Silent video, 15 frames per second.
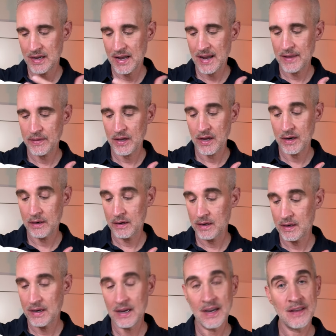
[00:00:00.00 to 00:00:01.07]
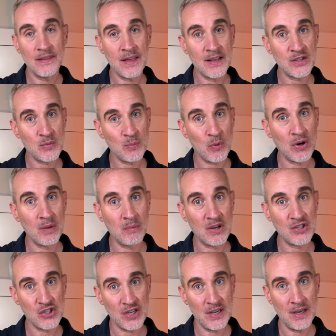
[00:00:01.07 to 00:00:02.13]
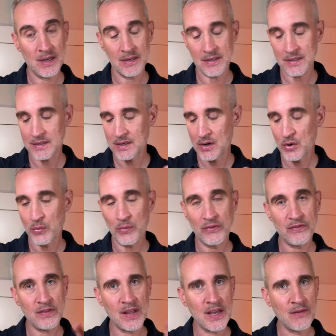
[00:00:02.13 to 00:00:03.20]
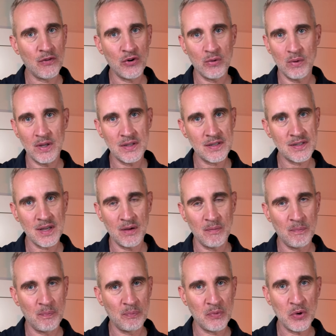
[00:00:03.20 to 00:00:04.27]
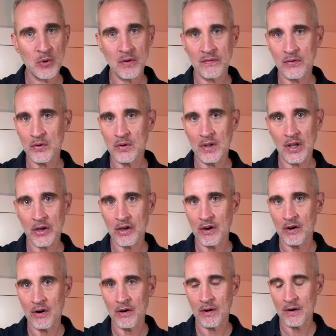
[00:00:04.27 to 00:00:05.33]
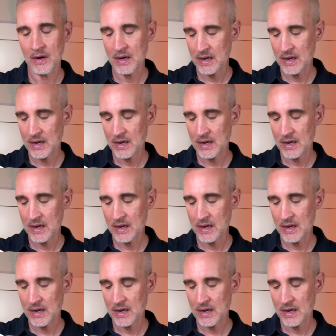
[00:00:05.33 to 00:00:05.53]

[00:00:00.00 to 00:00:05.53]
And that's pretty much it. Flavored with some beautiful liqueur.